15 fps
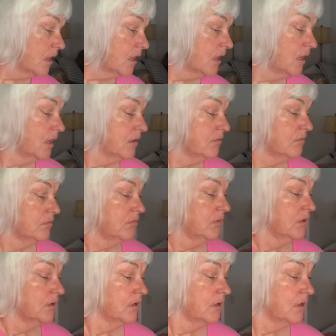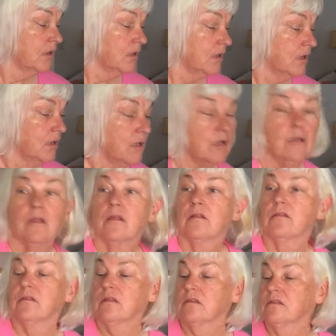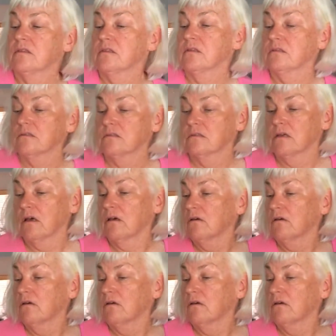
And this is